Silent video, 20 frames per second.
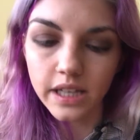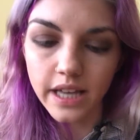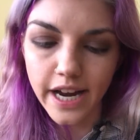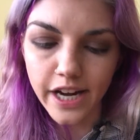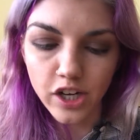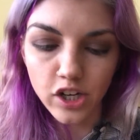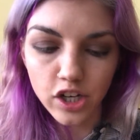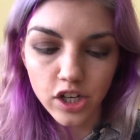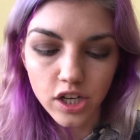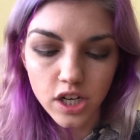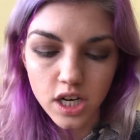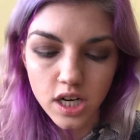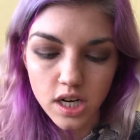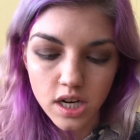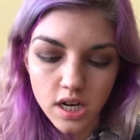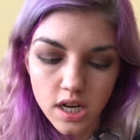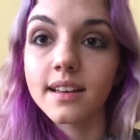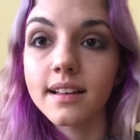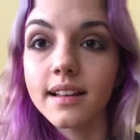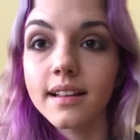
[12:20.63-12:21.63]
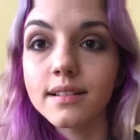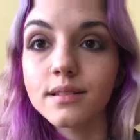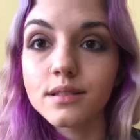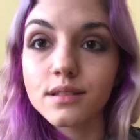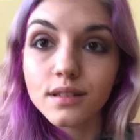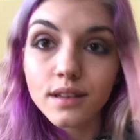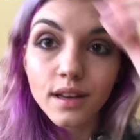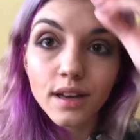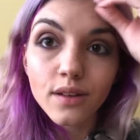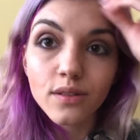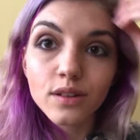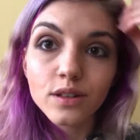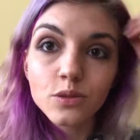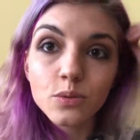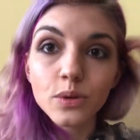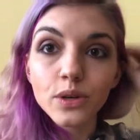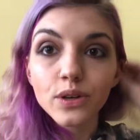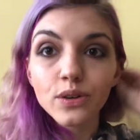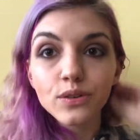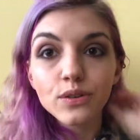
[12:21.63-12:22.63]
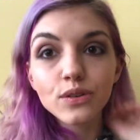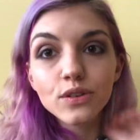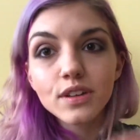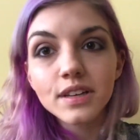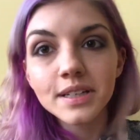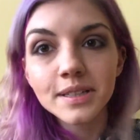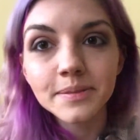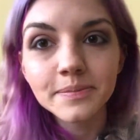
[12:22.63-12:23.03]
Liner. Let's see how this works.